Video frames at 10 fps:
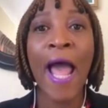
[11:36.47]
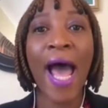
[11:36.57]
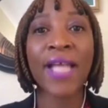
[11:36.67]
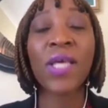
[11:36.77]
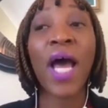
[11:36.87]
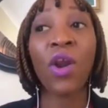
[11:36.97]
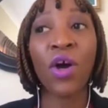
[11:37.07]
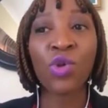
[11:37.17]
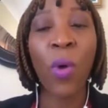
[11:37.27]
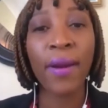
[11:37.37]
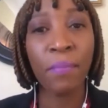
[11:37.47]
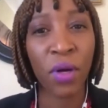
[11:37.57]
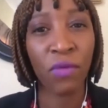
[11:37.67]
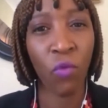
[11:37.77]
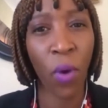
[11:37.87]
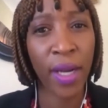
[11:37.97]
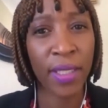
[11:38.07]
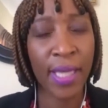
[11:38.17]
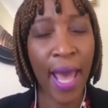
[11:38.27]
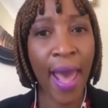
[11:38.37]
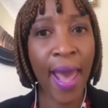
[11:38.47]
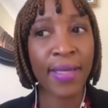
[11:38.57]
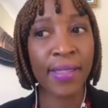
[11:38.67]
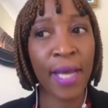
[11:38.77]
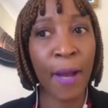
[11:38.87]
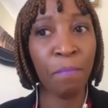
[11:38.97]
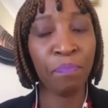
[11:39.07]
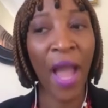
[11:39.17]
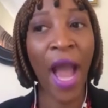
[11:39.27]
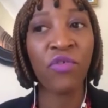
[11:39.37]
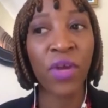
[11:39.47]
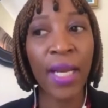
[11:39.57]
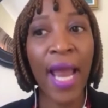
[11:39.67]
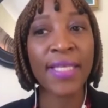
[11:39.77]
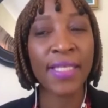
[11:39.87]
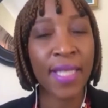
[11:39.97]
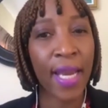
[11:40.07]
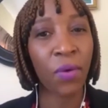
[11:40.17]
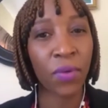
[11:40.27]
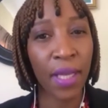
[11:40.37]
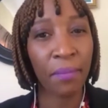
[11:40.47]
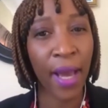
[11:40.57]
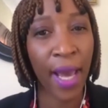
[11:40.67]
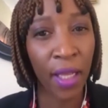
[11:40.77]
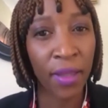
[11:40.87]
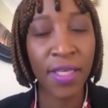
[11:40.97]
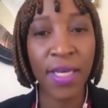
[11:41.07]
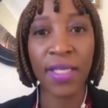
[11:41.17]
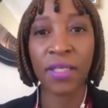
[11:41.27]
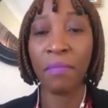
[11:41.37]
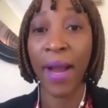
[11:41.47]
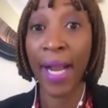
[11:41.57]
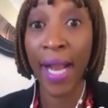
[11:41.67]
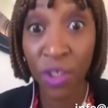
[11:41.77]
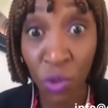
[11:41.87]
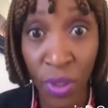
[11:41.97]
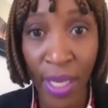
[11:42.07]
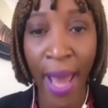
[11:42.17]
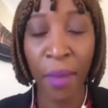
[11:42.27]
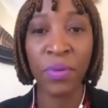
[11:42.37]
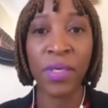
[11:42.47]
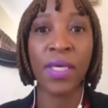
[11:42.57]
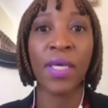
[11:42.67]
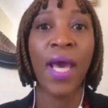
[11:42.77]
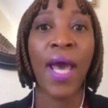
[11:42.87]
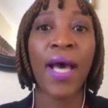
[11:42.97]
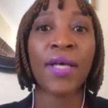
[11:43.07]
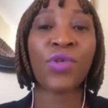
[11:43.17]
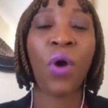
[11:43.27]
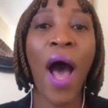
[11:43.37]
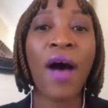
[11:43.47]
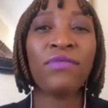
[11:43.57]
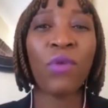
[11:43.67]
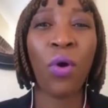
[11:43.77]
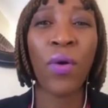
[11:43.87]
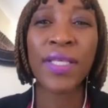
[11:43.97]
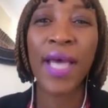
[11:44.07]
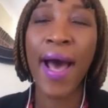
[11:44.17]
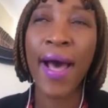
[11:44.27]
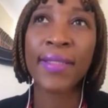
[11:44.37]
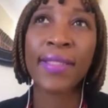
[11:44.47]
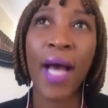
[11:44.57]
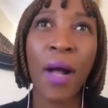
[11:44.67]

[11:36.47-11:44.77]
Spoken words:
And so I lost quite a bit of weight. And I realized then I was at my healthiest. My gut was happy. So I've always had